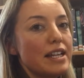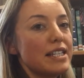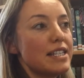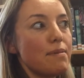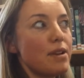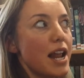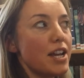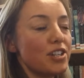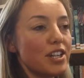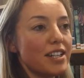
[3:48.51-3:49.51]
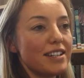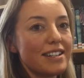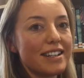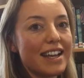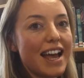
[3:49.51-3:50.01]

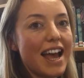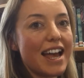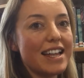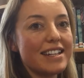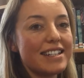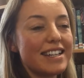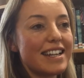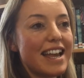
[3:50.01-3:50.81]
stimulation, and